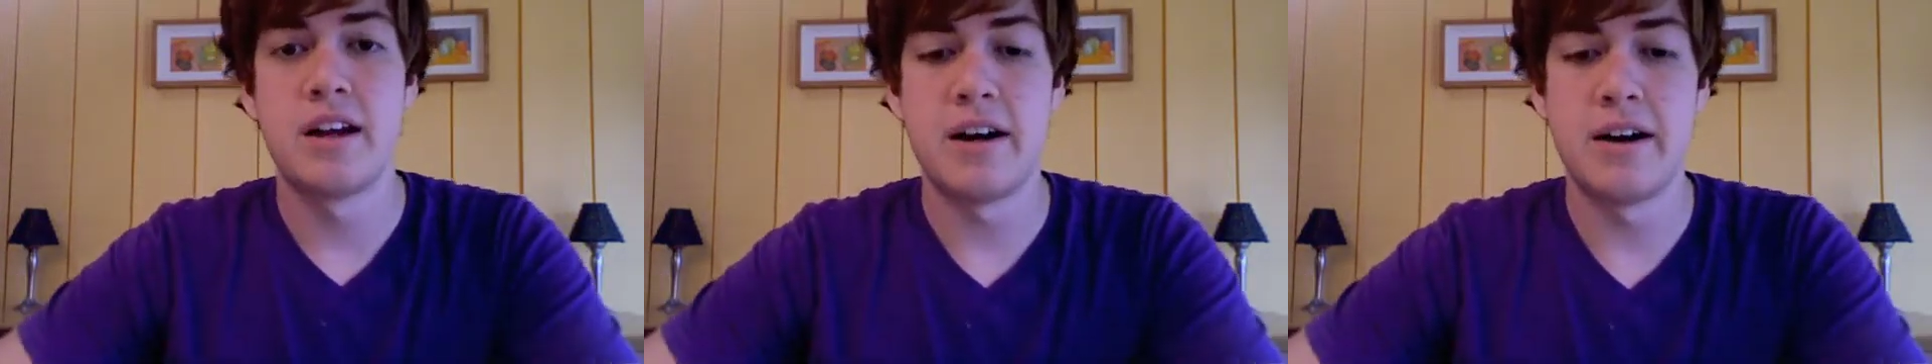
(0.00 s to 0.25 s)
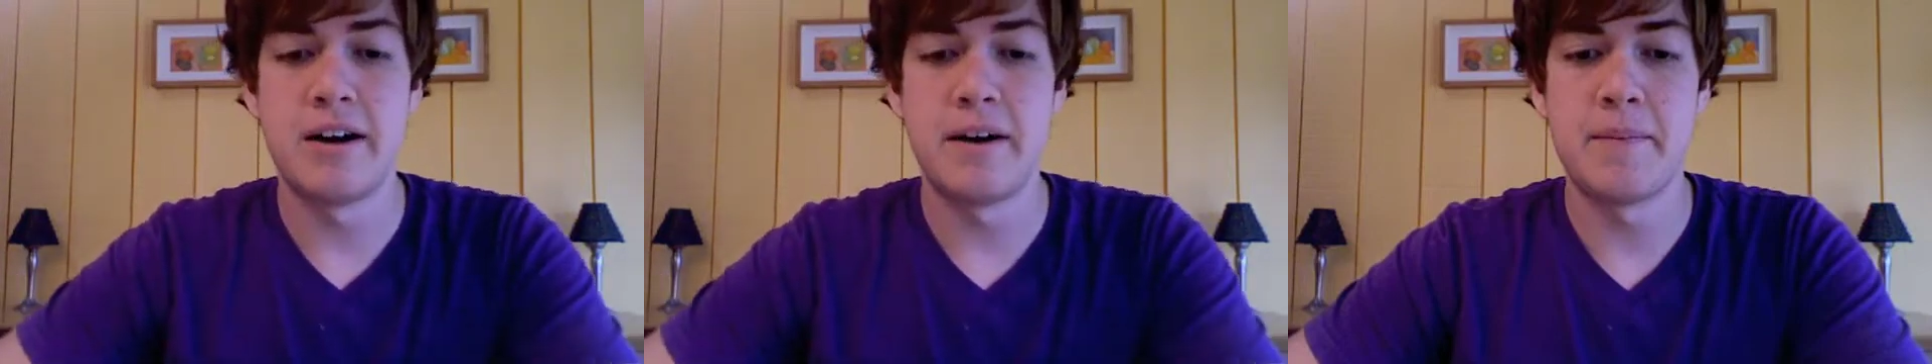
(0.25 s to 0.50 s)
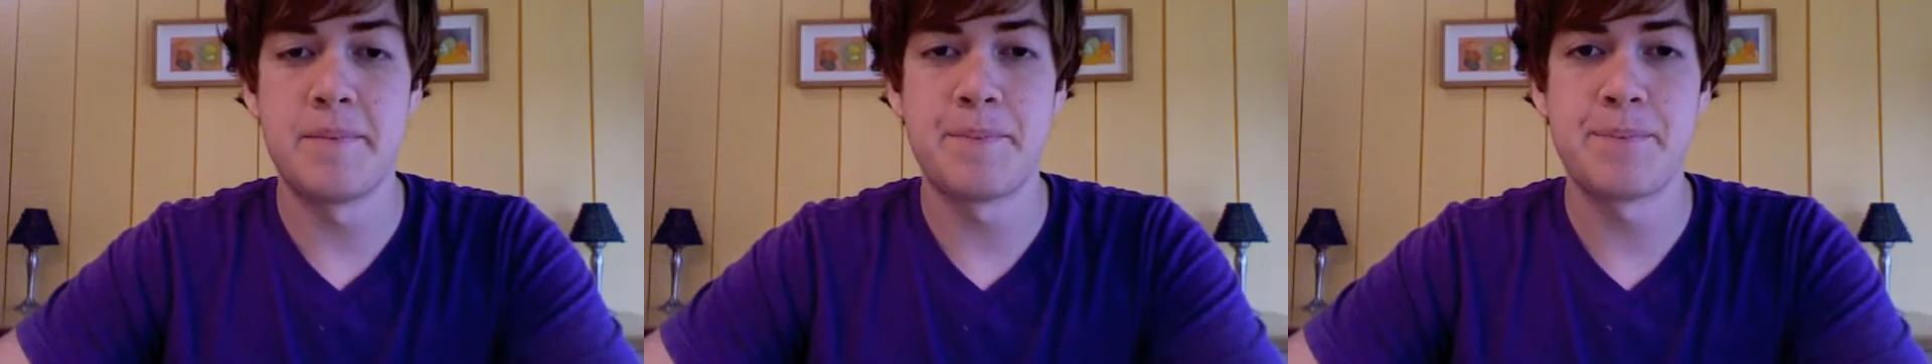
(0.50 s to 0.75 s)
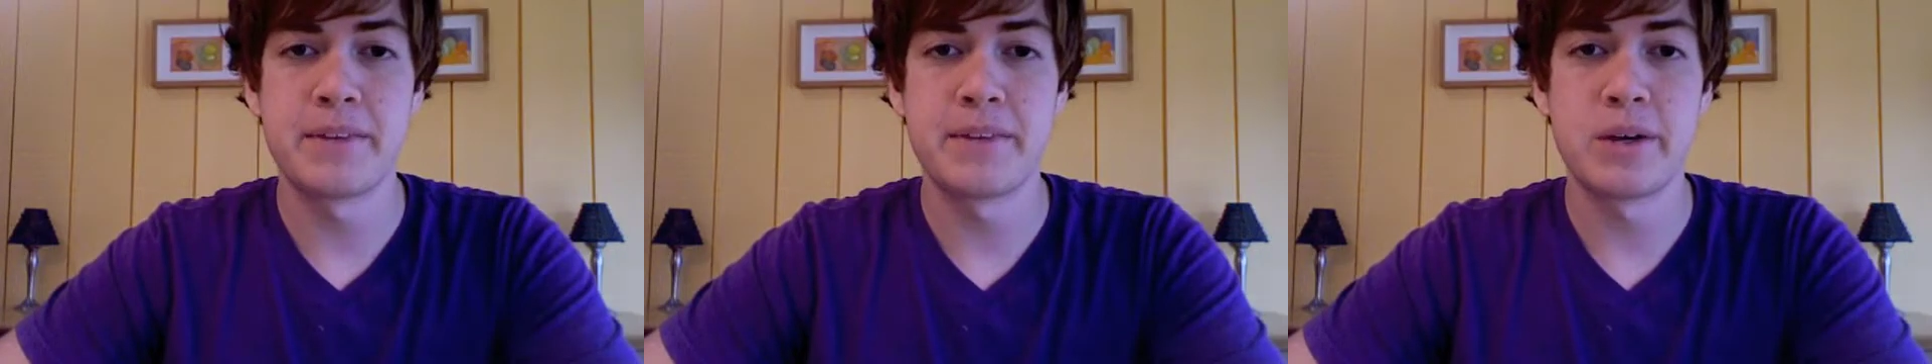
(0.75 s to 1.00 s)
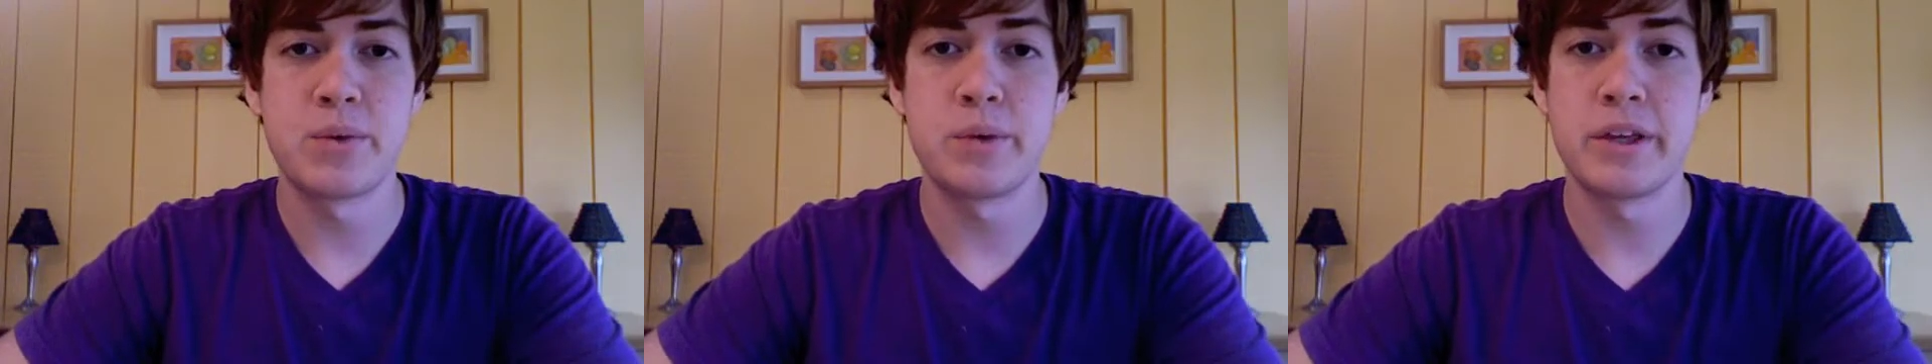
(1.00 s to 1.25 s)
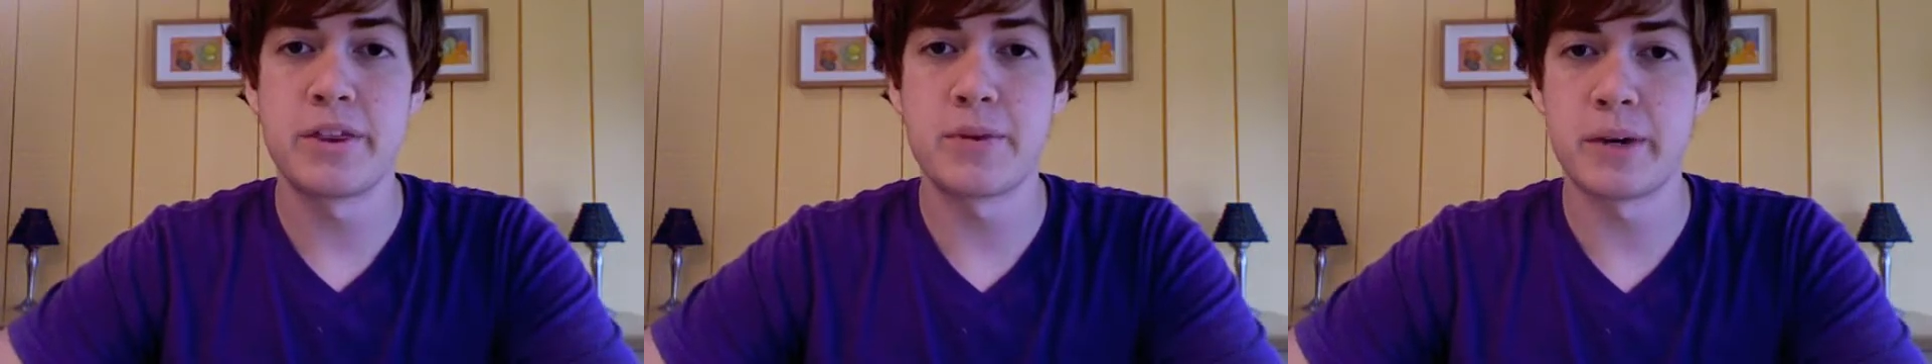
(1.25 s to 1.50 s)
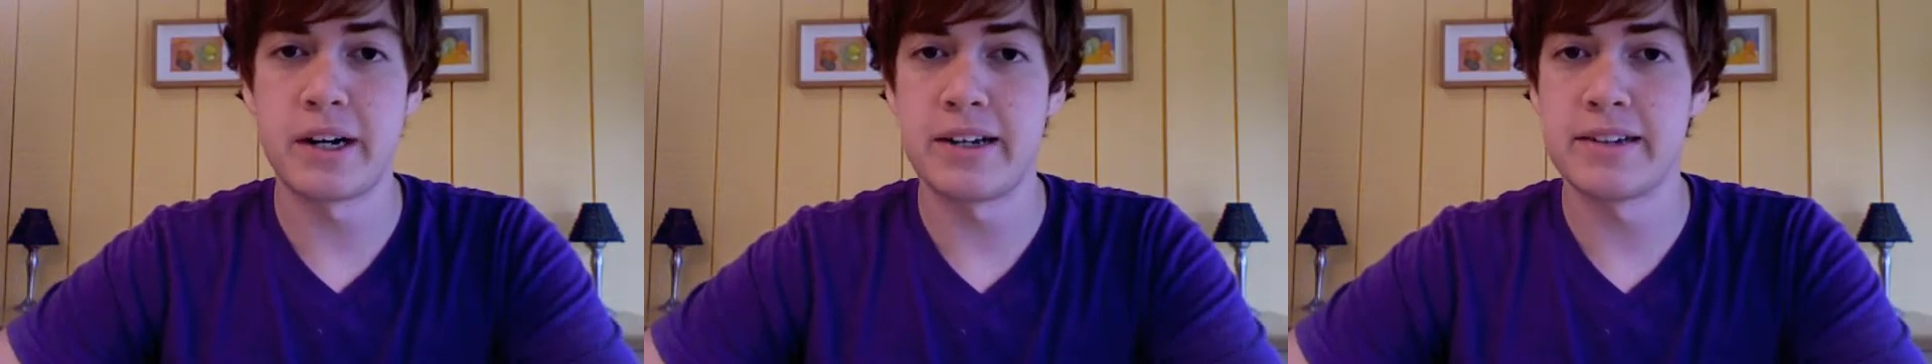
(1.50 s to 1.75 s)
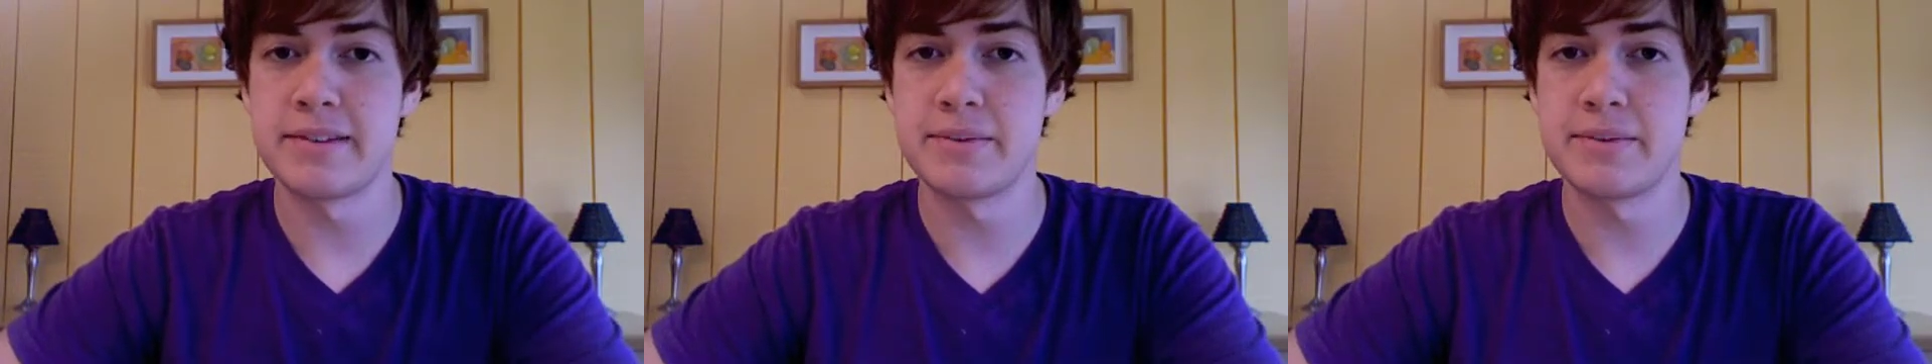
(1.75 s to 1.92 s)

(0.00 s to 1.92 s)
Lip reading: widthwise,